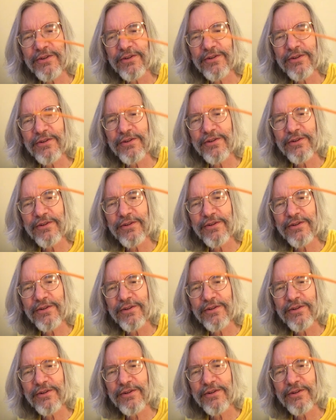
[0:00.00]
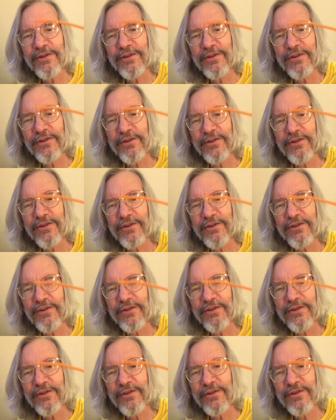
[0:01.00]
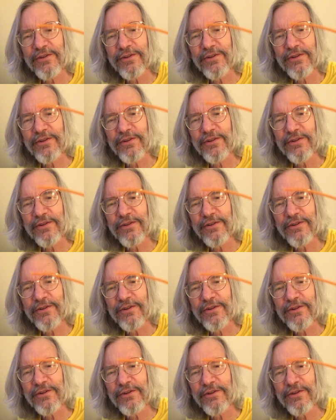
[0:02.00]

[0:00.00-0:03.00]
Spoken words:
[no speech]